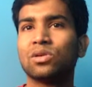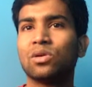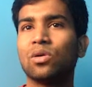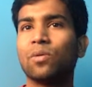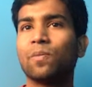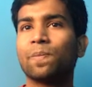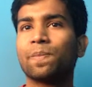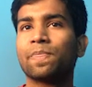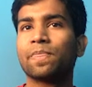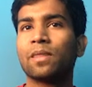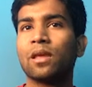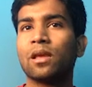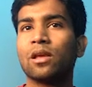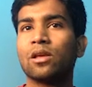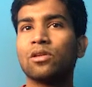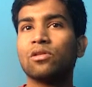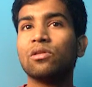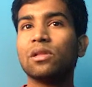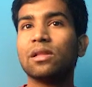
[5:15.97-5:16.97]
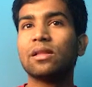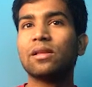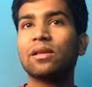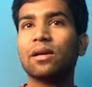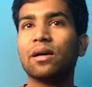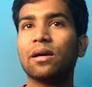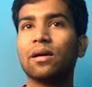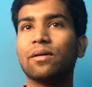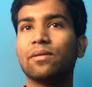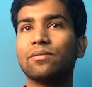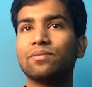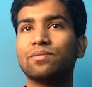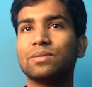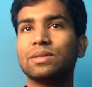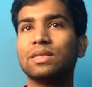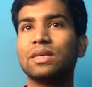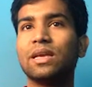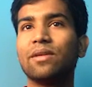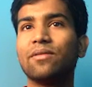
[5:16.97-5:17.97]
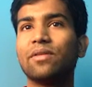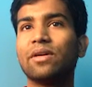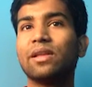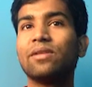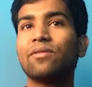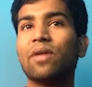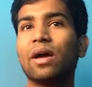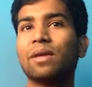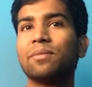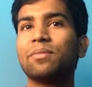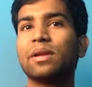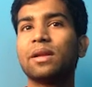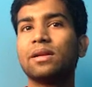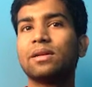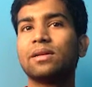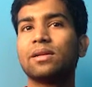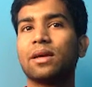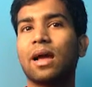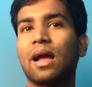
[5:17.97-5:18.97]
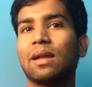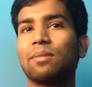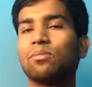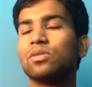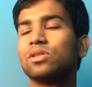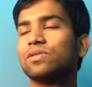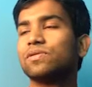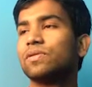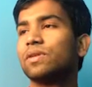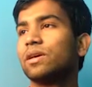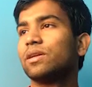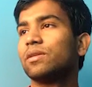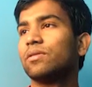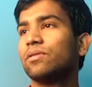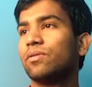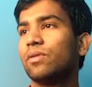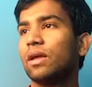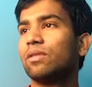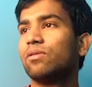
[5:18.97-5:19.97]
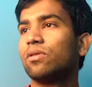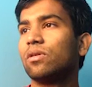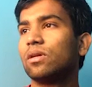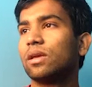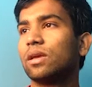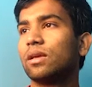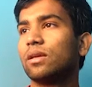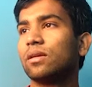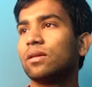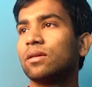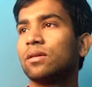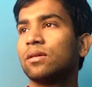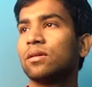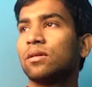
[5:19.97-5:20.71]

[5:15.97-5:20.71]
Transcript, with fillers: So you'll uh, see a very vibrant atmosphere while working.